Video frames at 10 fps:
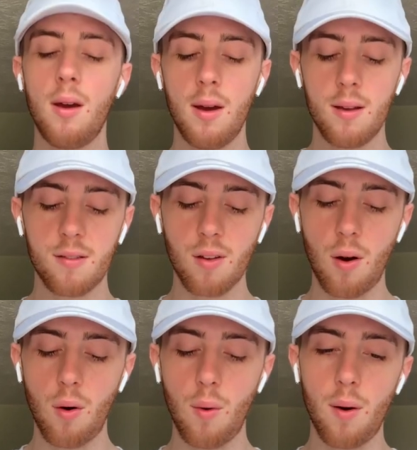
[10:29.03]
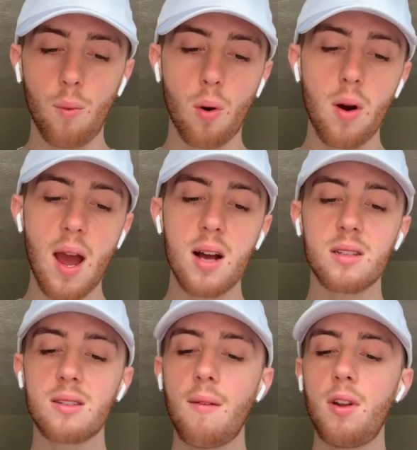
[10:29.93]
So we're at
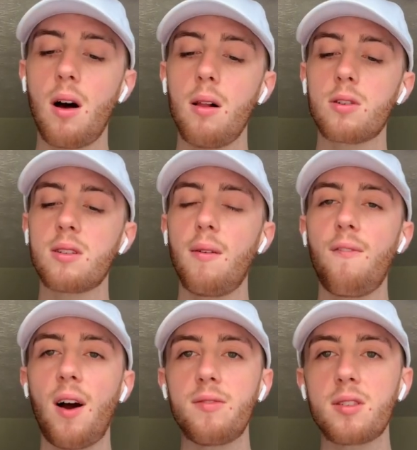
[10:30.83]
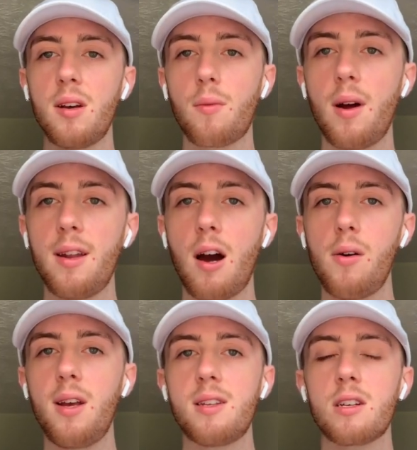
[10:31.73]
$7.75 right now.
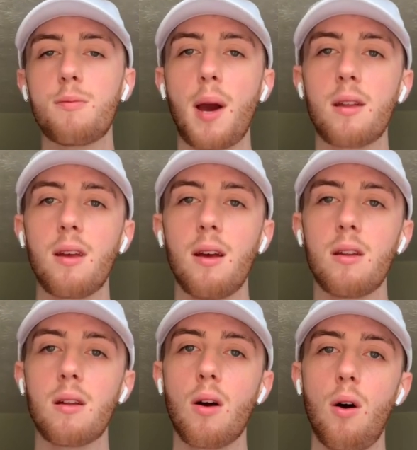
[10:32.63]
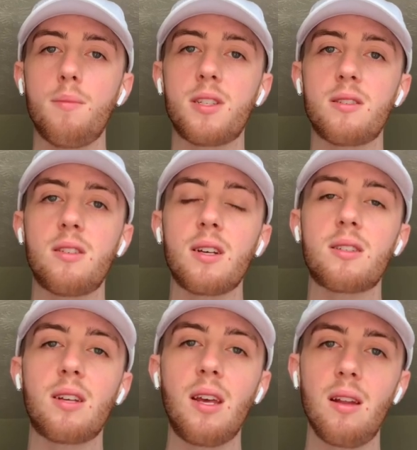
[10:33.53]
He's expecting it to go up to
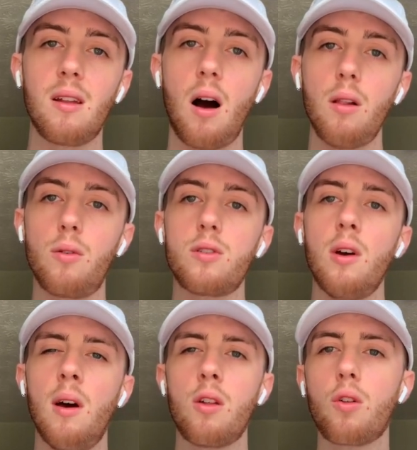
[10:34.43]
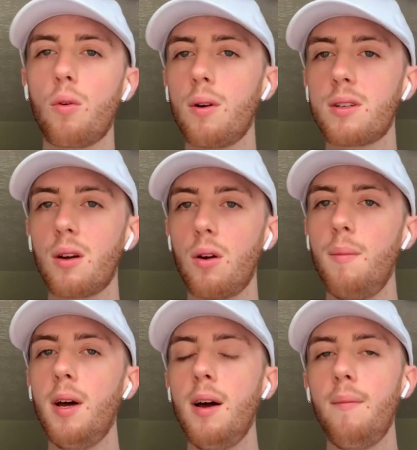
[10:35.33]
$16 short
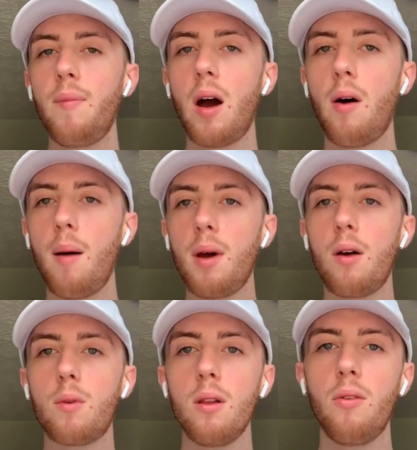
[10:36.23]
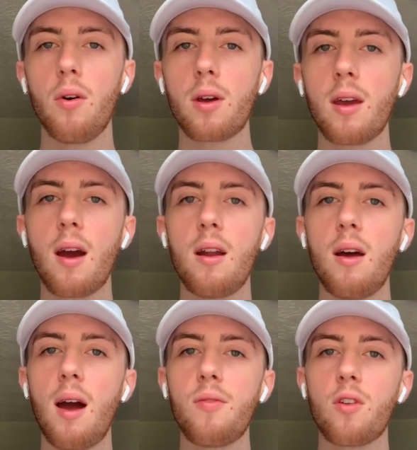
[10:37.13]
term. Now, I'm not really looking at
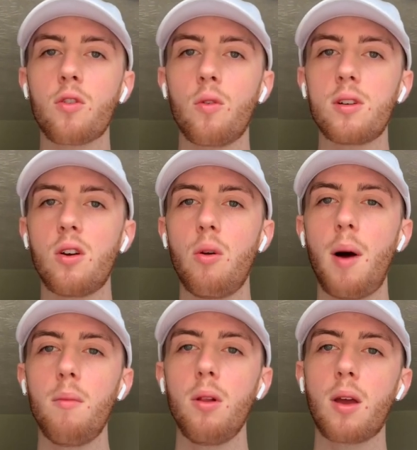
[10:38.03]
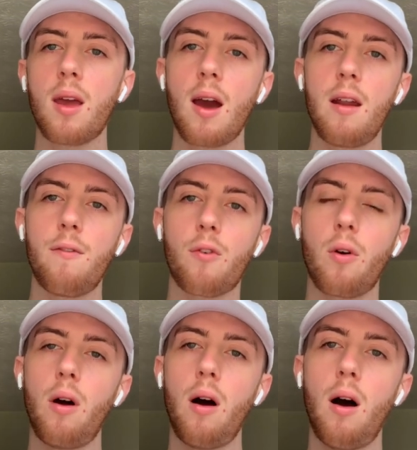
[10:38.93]
it at the short term. I'm looking at it
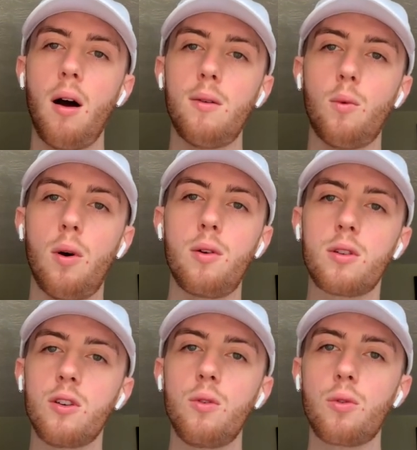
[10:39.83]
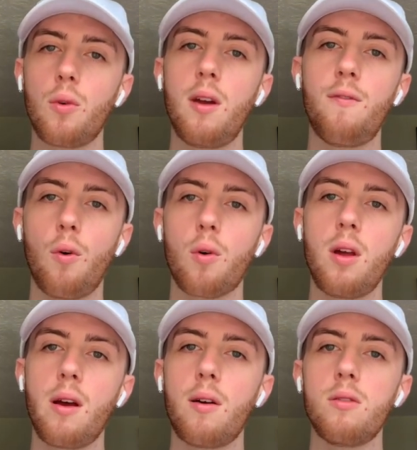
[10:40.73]
for 1 or 2, 3, 4
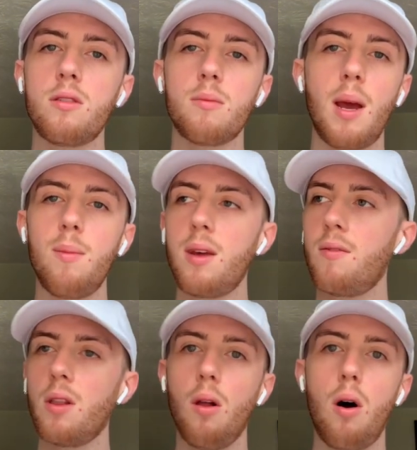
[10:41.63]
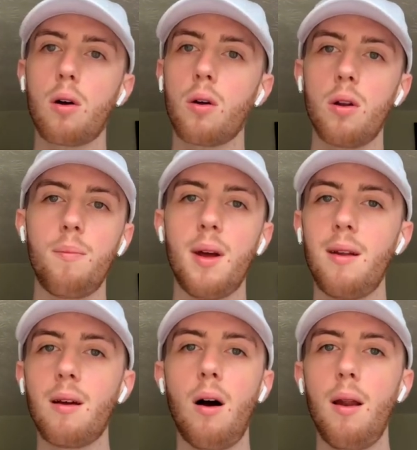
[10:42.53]
years, maybe even longer,
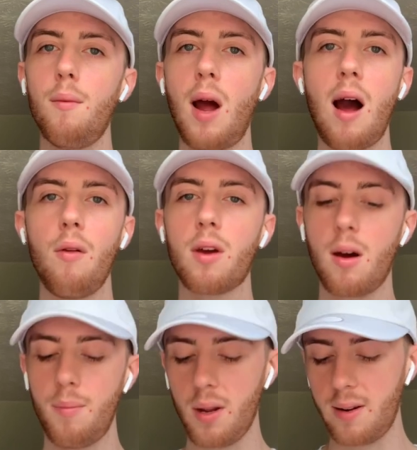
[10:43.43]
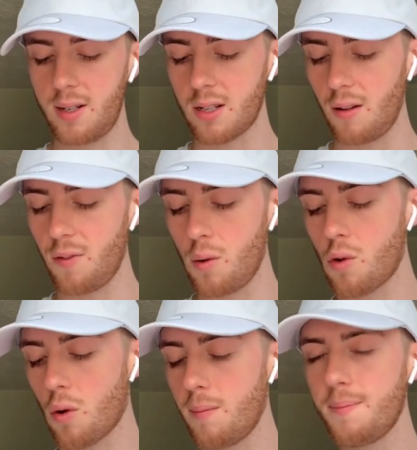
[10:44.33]
depending on how the company does in the future.